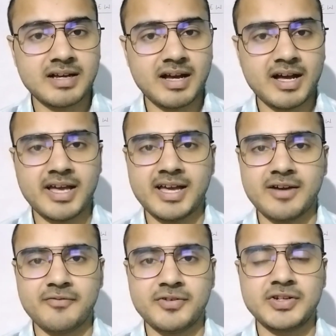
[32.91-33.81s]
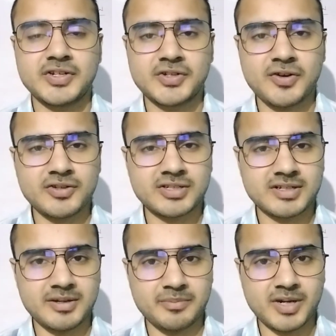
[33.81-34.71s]
I have talked
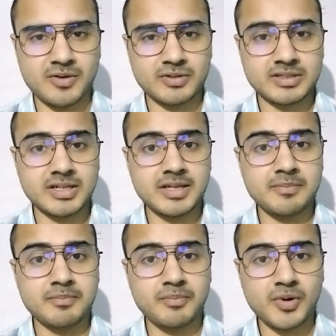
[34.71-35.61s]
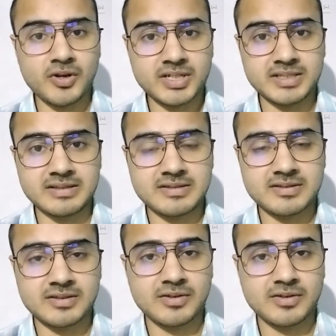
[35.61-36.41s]
about the importance